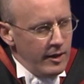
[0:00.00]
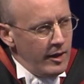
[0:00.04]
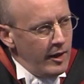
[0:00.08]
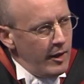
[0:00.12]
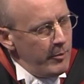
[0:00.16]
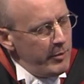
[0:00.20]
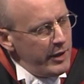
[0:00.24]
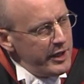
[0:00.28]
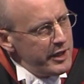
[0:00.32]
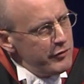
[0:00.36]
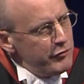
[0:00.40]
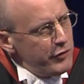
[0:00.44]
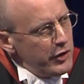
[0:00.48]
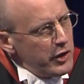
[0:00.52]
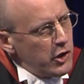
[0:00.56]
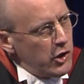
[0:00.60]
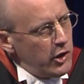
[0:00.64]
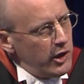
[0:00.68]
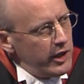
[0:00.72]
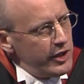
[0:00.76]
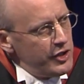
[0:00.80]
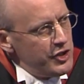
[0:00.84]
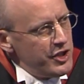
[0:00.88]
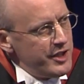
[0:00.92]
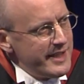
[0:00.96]
But if a
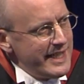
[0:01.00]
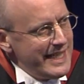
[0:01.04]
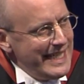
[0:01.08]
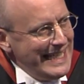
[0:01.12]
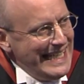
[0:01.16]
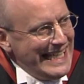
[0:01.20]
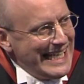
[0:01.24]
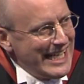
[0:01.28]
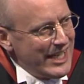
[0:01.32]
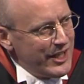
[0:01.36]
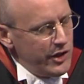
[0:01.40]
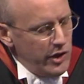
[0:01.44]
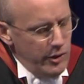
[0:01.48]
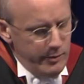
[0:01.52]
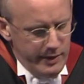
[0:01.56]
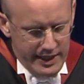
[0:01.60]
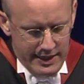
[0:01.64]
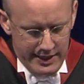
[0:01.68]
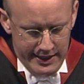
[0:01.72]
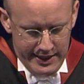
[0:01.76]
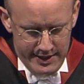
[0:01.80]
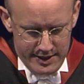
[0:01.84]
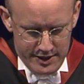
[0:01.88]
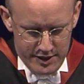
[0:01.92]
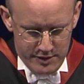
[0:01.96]
college is
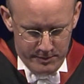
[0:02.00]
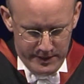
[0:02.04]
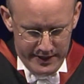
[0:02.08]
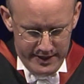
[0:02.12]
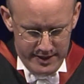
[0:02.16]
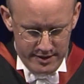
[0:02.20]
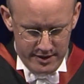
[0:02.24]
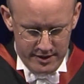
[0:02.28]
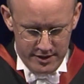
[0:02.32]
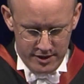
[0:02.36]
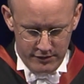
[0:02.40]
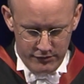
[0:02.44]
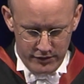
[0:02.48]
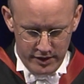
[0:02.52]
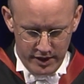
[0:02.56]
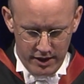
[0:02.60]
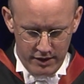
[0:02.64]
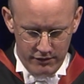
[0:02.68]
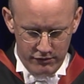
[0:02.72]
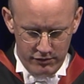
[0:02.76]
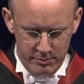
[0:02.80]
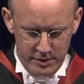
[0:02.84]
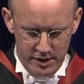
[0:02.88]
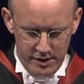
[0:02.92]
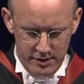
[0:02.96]
economically independent of the
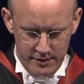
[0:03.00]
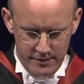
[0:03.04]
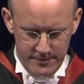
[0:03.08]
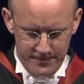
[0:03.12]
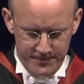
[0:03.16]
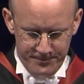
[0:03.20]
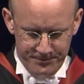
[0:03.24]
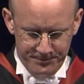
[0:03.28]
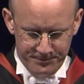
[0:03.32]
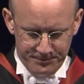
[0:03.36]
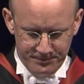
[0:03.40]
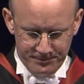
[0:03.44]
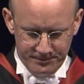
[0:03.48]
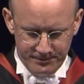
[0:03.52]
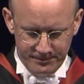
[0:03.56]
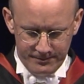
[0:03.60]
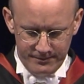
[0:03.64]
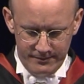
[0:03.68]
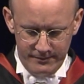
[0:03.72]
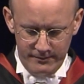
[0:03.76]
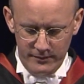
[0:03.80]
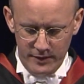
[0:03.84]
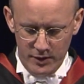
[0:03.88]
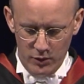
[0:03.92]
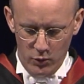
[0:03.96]
government,
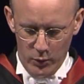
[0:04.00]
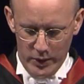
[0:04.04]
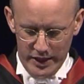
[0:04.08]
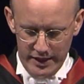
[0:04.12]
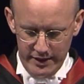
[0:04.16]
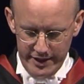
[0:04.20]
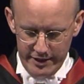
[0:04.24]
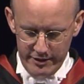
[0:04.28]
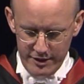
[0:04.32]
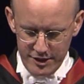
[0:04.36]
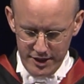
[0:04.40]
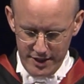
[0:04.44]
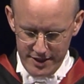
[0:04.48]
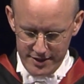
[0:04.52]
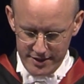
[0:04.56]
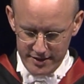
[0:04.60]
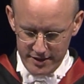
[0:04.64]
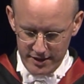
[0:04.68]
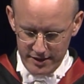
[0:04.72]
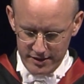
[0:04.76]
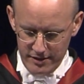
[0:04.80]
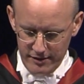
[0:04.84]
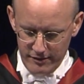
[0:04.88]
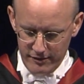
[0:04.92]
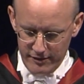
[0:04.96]
well, there are just
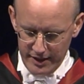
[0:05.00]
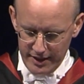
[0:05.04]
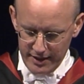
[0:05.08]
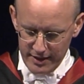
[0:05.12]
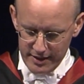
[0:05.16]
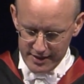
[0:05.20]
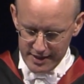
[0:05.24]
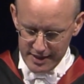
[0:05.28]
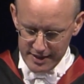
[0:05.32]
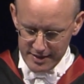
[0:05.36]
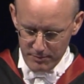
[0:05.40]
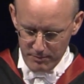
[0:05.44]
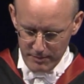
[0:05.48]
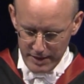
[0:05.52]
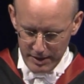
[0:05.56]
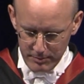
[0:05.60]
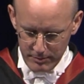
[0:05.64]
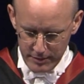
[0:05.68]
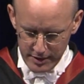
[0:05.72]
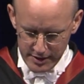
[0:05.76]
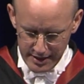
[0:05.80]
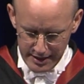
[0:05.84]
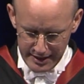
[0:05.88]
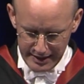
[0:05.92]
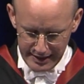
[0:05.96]
certain things its
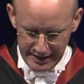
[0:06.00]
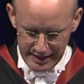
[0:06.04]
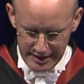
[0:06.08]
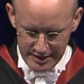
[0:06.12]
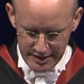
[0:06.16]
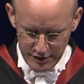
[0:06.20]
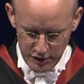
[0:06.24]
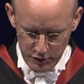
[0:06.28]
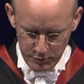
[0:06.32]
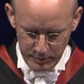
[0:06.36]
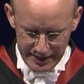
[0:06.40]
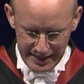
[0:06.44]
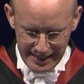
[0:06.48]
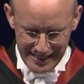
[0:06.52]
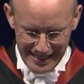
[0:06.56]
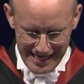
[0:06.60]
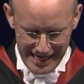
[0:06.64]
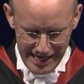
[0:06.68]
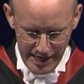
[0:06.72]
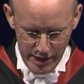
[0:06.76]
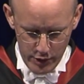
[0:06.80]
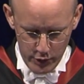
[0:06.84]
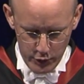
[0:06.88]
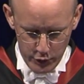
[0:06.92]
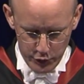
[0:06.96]
members needn't be
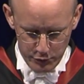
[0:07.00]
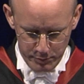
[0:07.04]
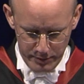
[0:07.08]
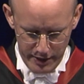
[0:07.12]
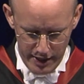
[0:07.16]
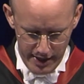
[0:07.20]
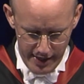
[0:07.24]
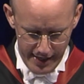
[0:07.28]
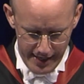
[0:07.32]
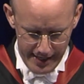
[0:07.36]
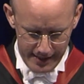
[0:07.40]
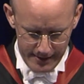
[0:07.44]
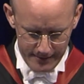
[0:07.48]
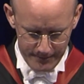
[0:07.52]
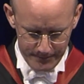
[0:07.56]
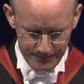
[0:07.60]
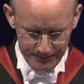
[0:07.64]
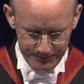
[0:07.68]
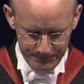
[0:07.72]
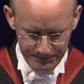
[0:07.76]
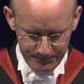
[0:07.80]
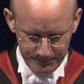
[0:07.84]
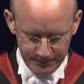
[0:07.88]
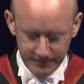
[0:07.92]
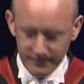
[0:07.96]
cowed by.
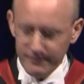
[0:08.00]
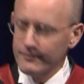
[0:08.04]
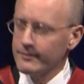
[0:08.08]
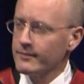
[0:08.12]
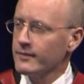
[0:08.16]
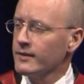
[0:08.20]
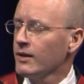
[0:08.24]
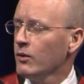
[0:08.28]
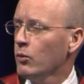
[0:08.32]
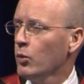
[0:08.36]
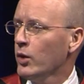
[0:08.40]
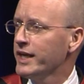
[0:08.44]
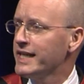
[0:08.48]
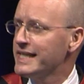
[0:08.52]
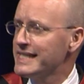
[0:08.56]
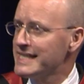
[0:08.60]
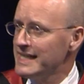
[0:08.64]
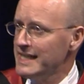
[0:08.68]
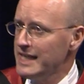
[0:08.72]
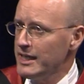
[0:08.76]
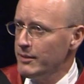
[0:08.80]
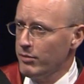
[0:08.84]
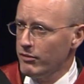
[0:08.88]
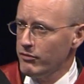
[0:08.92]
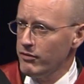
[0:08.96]
One is
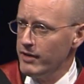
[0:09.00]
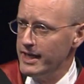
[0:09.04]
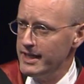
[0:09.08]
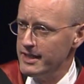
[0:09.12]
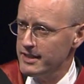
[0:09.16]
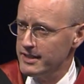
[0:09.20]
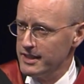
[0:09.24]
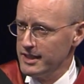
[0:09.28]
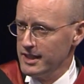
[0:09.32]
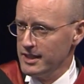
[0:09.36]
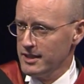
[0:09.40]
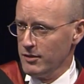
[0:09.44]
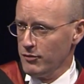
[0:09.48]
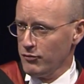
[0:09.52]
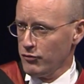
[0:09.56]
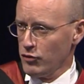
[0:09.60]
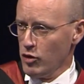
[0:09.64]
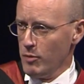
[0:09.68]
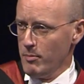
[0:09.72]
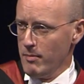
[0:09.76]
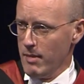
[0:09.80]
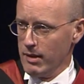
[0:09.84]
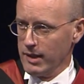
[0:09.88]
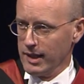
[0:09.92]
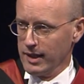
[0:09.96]
liberated
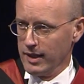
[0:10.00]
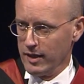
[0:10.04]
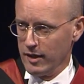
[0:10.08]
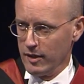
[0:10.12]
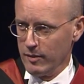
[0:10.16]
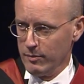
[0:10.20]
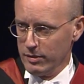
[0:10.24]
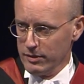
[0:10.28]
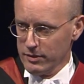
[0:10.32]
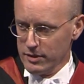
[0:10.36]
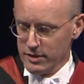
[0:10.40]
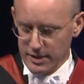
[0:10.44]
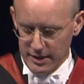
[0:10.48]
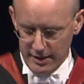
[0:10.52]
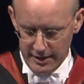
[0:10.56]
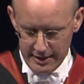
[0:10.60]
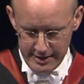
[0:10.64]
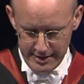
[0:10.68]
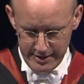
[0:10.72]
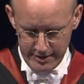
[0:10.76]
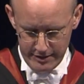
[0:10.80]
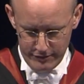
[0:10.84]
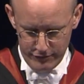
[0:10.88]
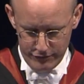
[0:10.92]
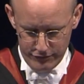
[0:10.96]
from cupboard
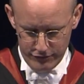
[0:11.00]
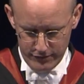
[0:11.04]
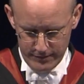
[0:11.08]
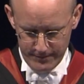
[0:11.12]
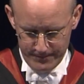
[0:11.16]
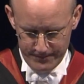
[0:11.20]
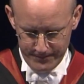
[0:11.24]
love.